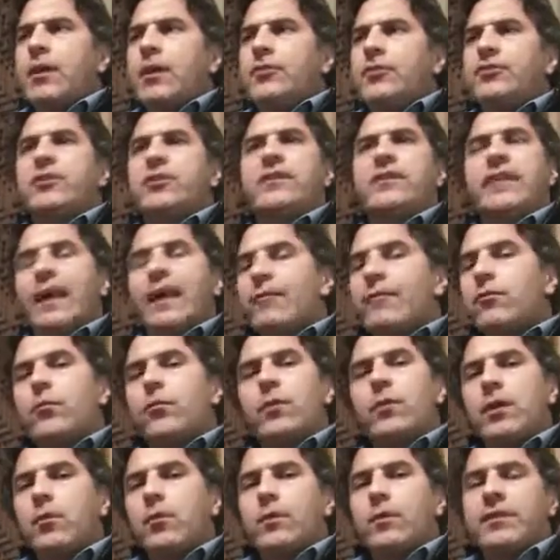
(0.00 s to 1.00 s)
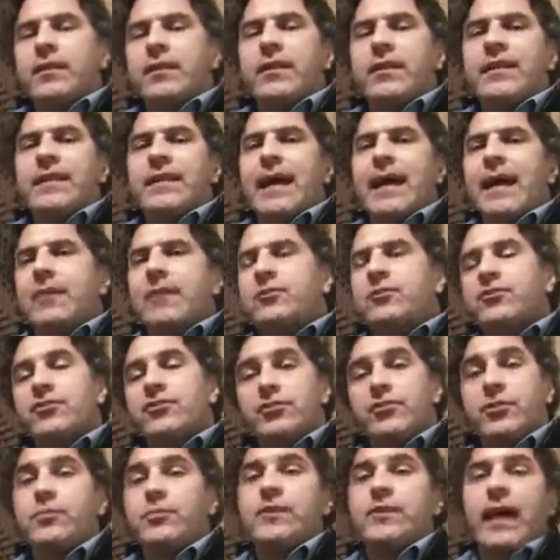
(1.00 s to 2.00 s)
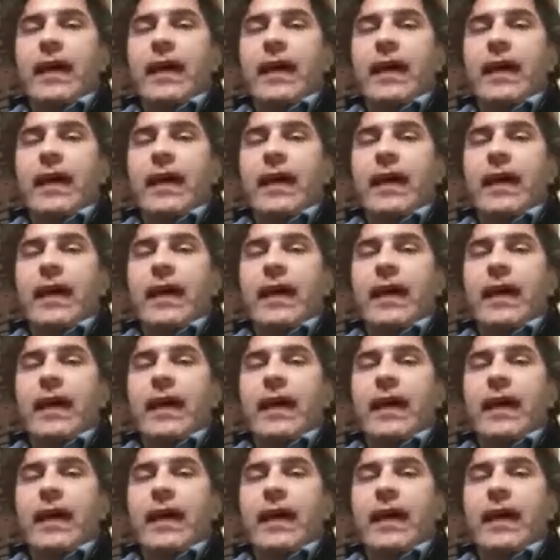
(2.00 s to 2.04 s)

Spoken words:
she never really went to the doctors. She was